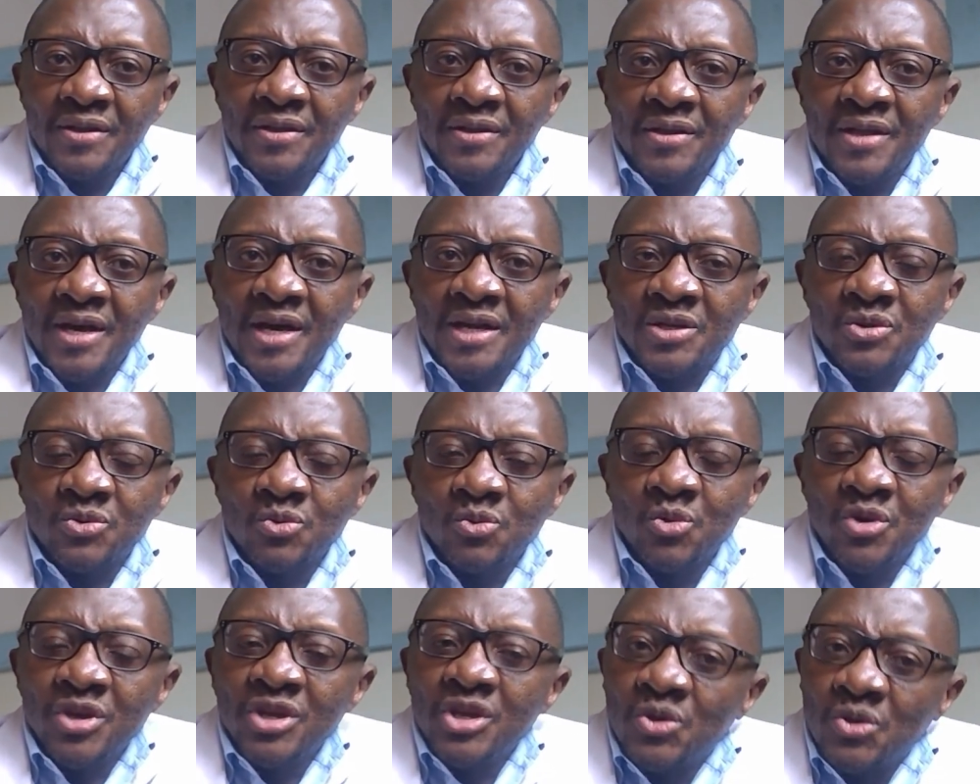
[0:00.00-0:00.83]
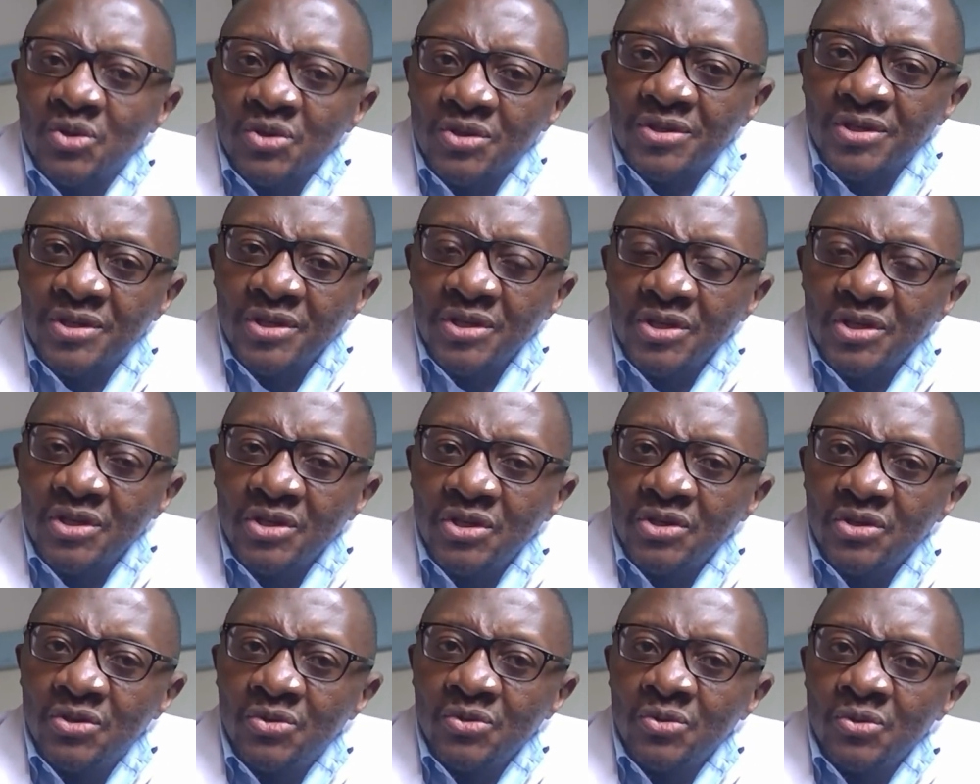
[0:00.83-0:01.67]
that we use
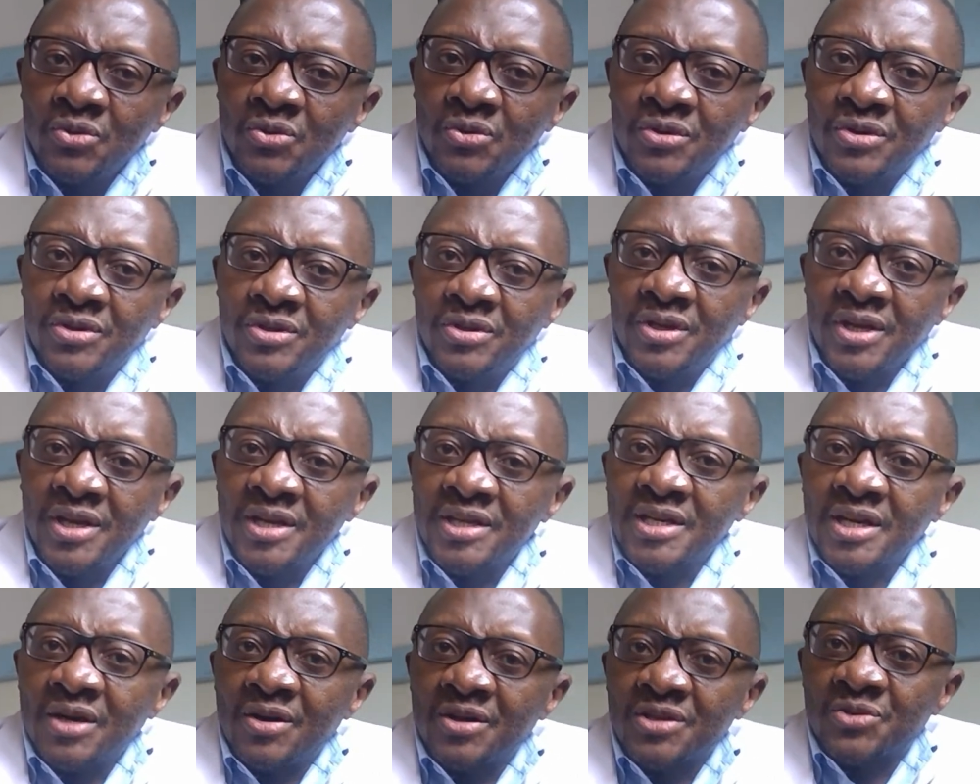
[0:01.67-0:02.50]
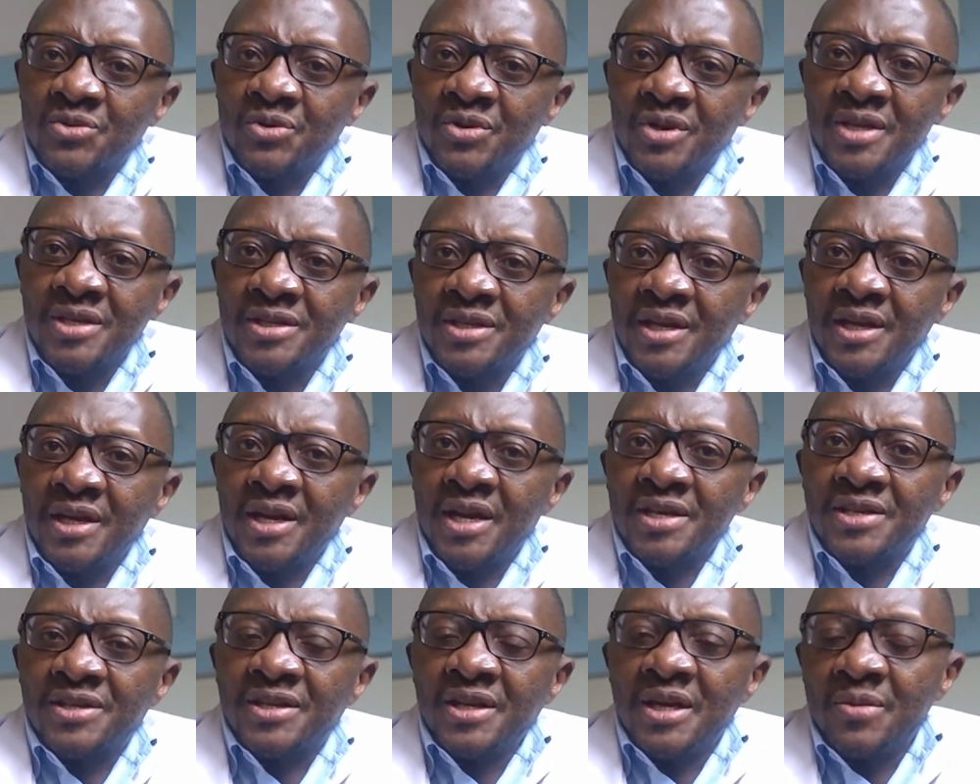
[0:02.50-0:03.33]
to teach our students in
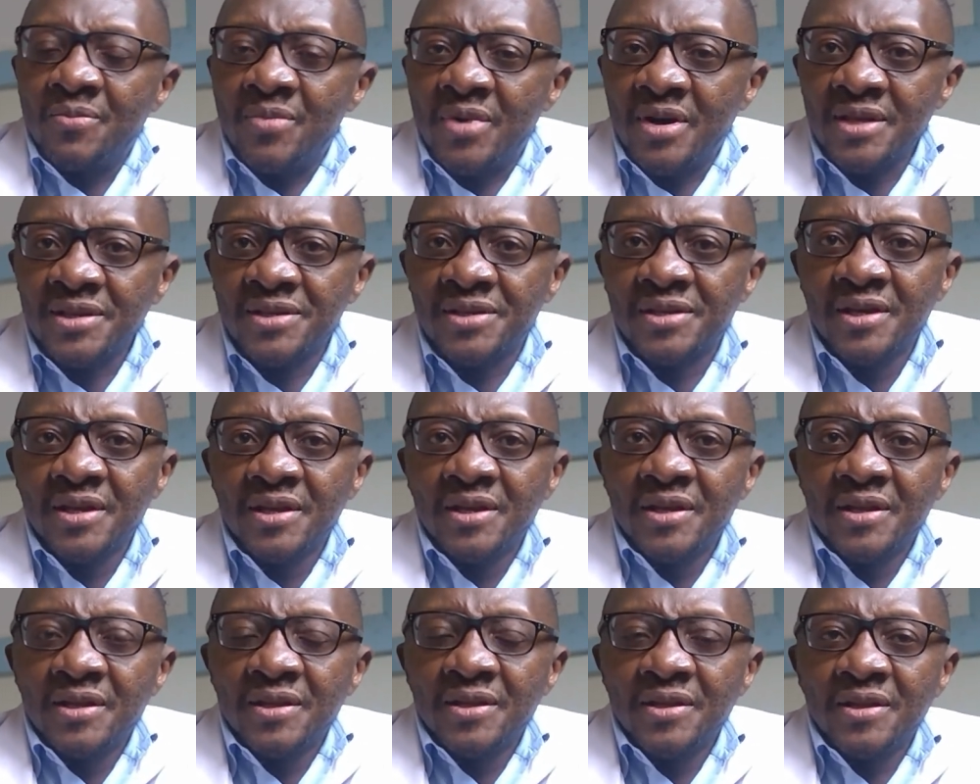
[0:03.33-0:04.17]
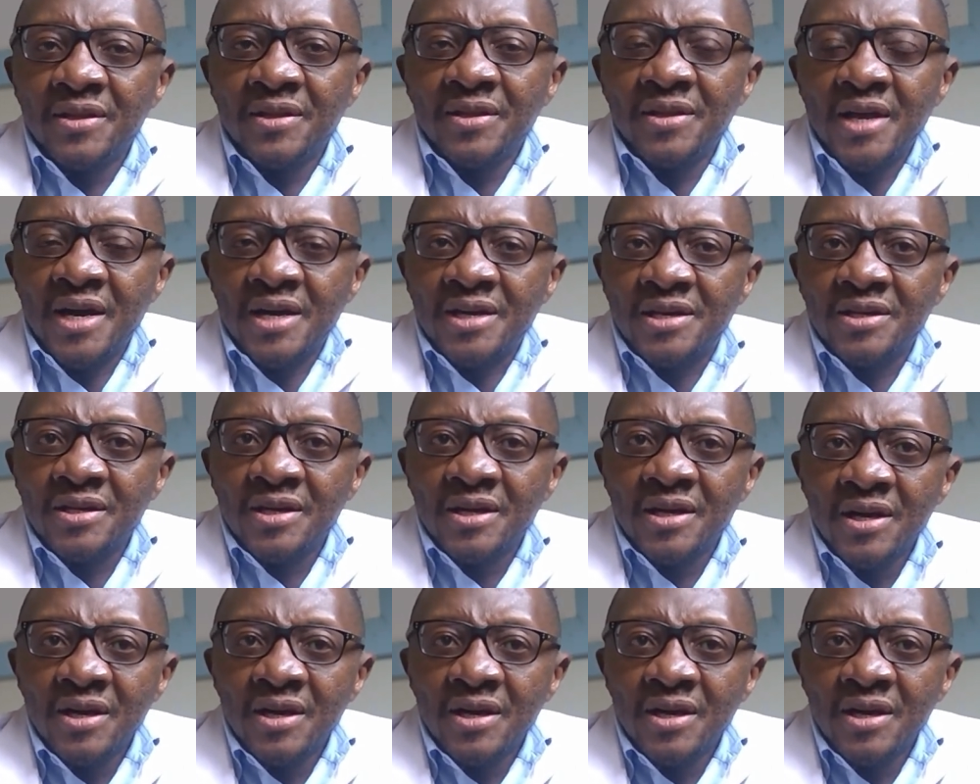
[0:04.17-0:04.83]
a syllabus that